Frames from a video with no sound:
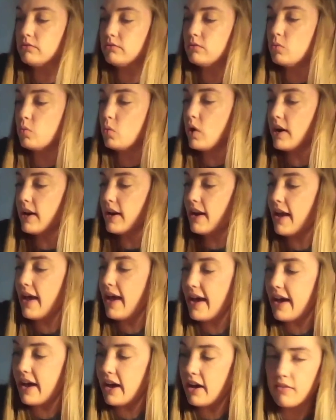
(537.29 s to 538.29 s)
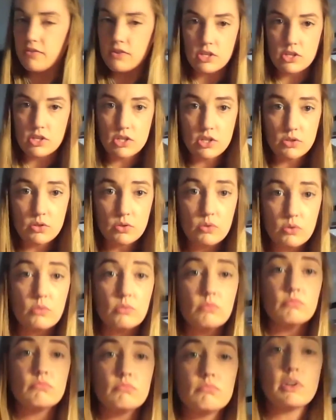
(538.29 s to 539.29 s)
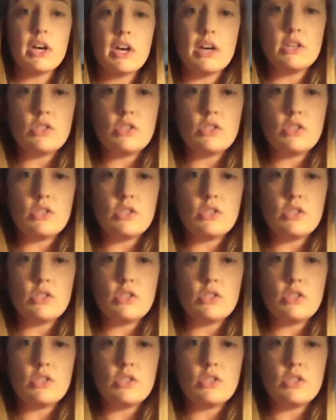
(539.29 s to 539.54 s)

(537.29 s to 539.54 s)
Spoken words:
1.5 to 2 cut